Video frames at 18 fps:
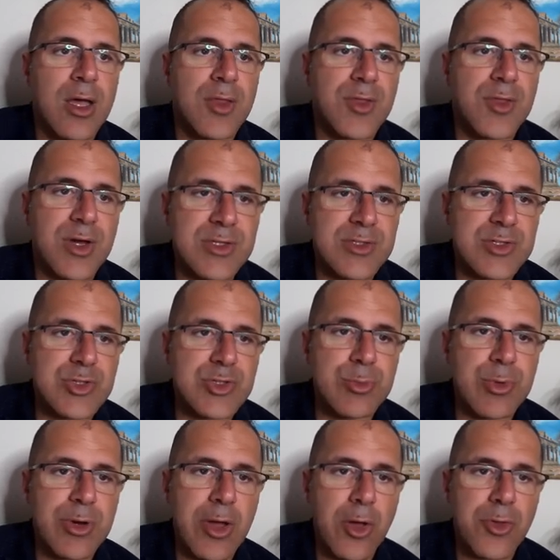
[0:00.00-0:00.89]
The
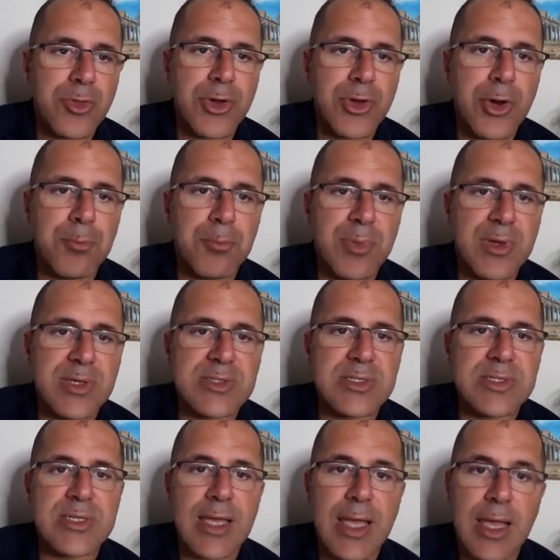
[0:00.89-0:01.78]
consumer healthcare
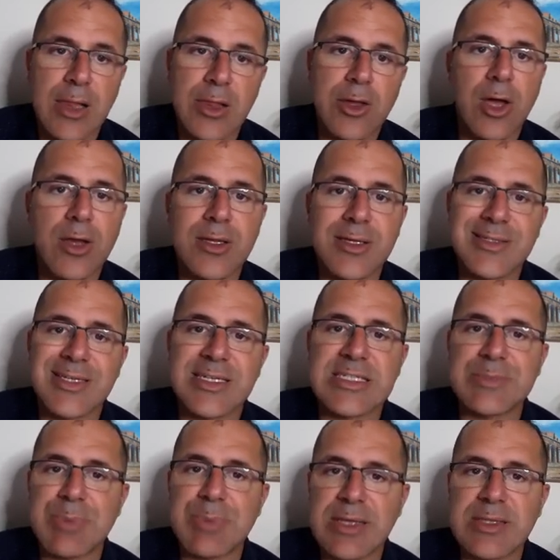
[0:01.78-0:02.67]
business Haleon is
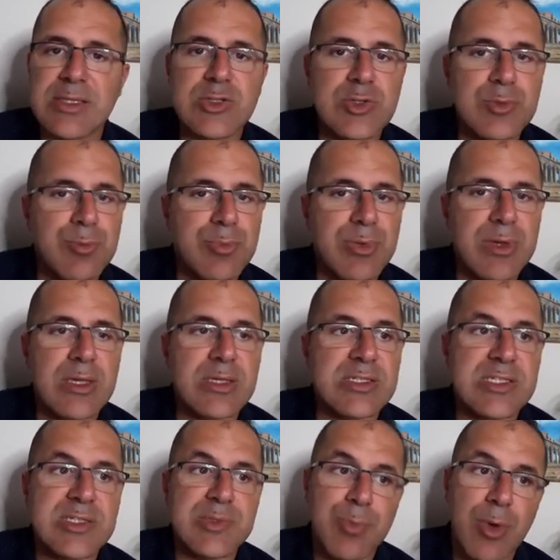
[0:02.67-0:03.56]
expected to be
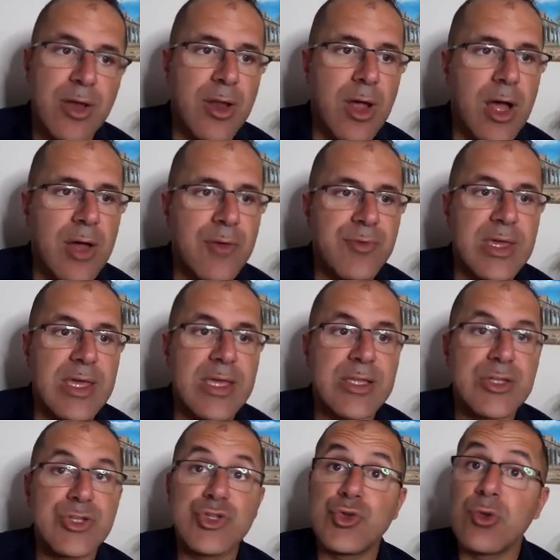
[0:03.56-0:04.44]
spun off
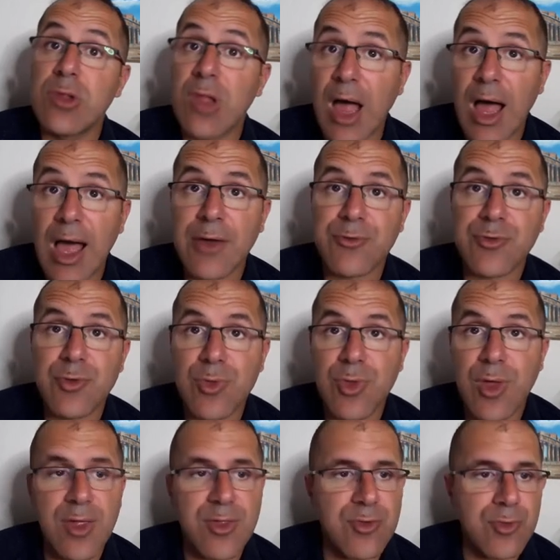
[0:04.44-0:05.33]
in July of
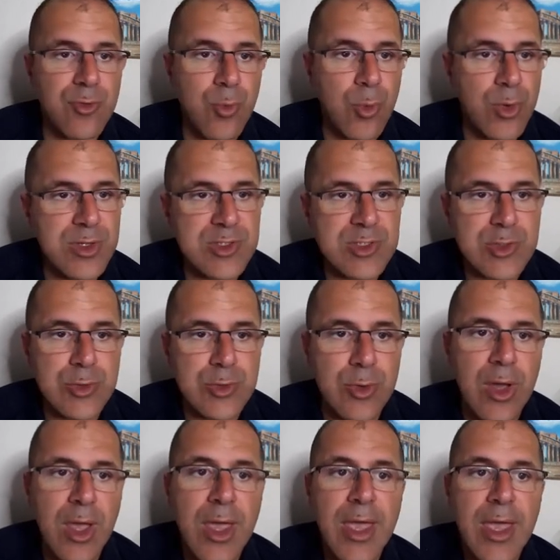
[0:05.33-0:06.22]
2022.